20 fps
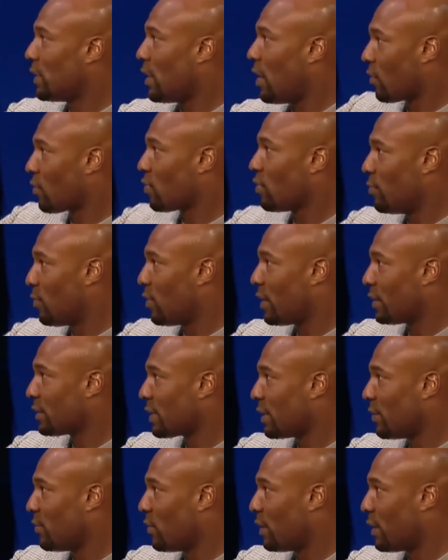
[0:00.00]
Y'all group one,
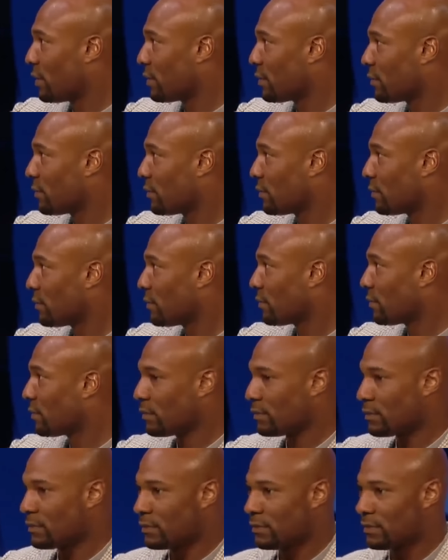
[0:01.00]
say one.
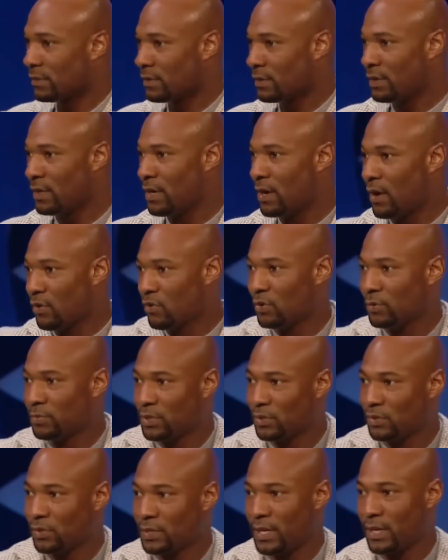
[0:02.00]
Y'all group
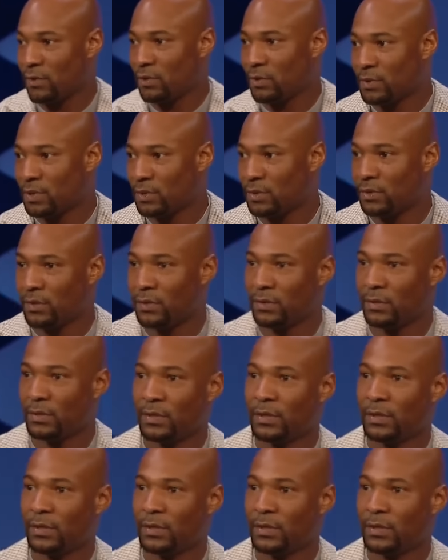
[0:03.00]
two, say group two.